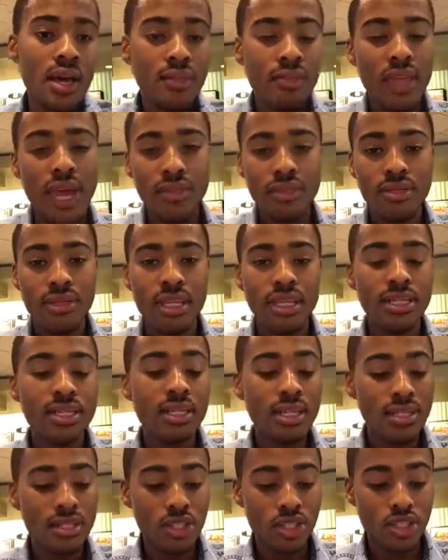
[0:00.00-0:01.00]
that this
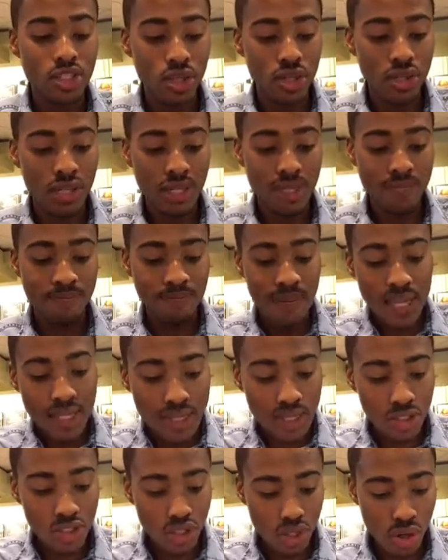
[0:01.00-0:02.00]
is a journey.
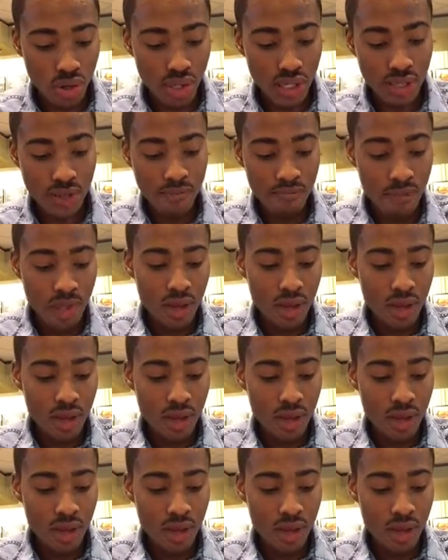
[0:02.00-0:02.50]
It's a journey.